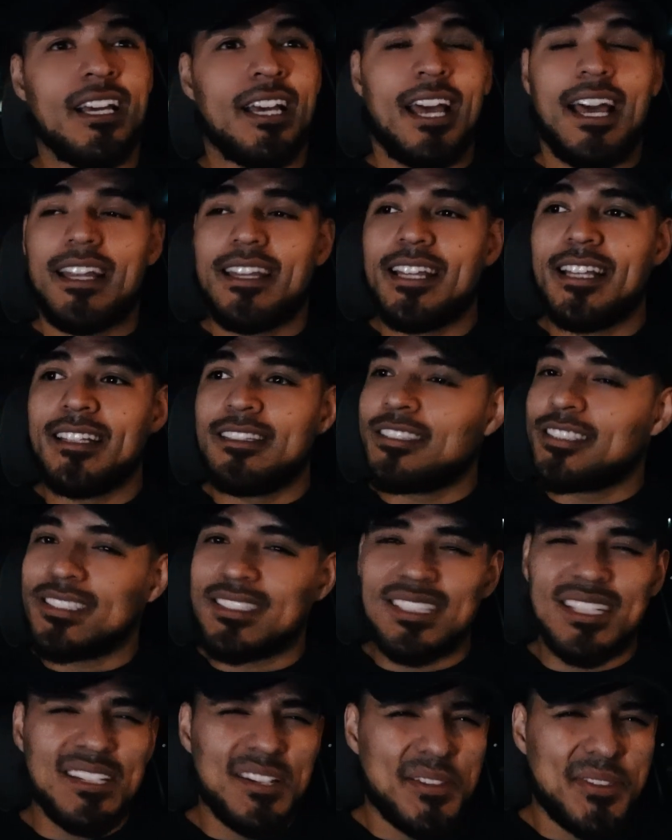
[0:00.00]
And then
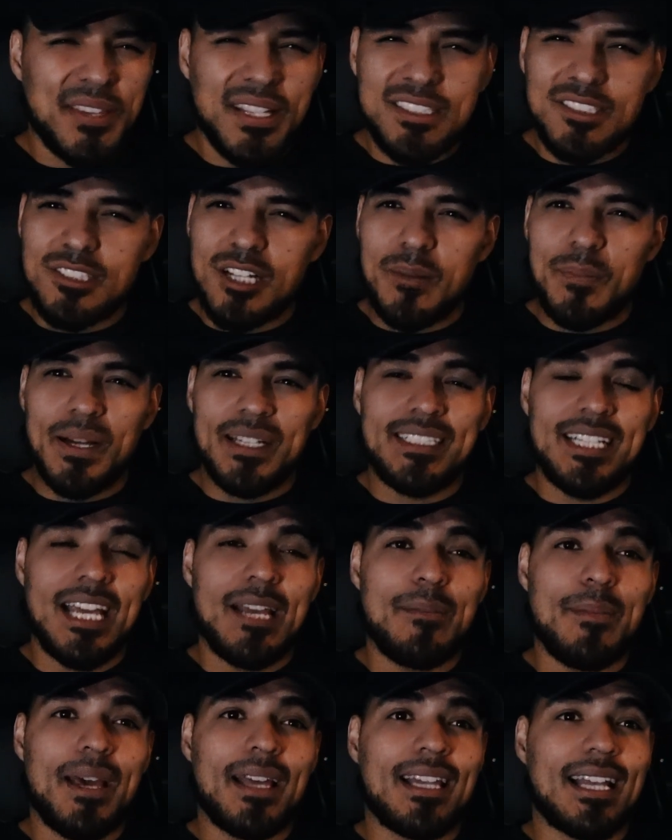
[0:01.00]
just little things throughout my
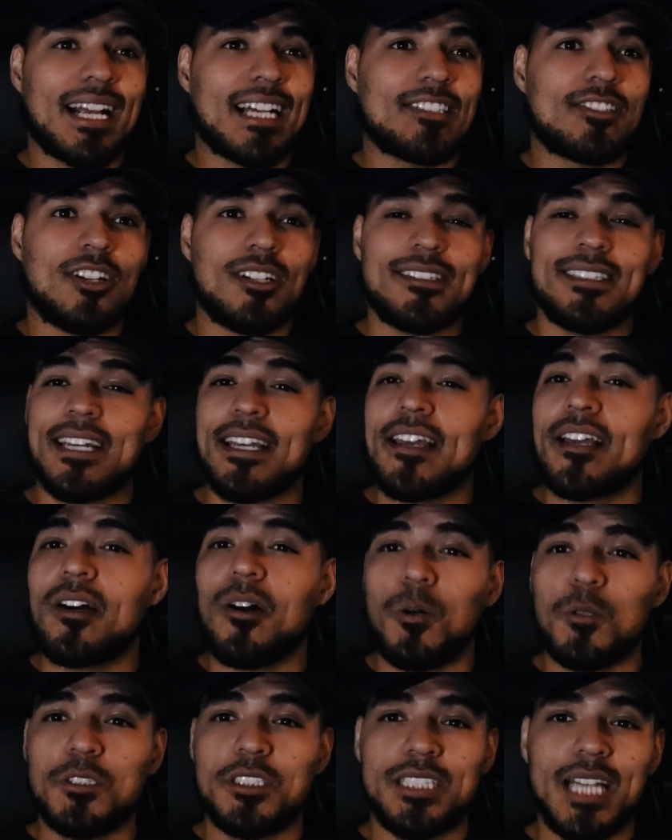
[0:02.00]
day, man. Like I started taking
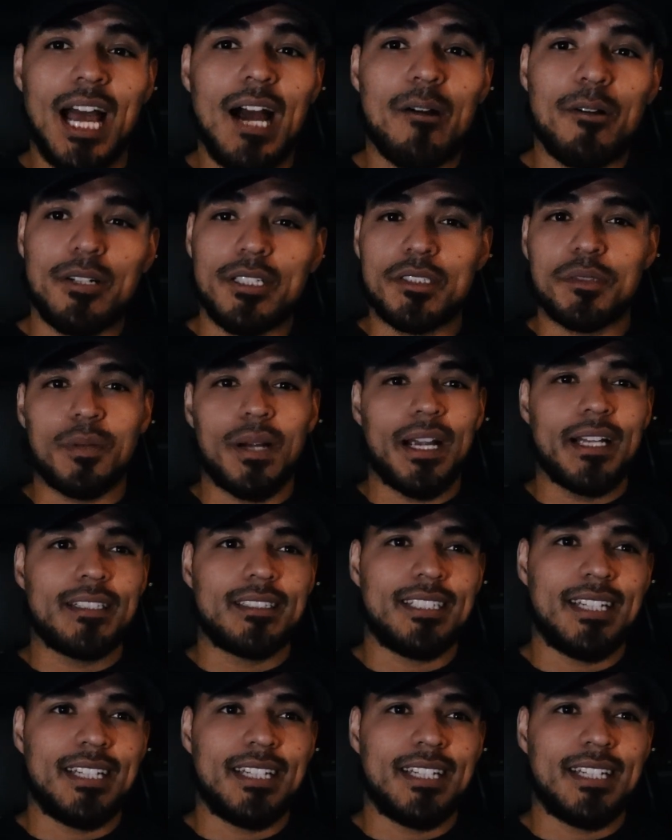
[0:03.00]
cold showers, right?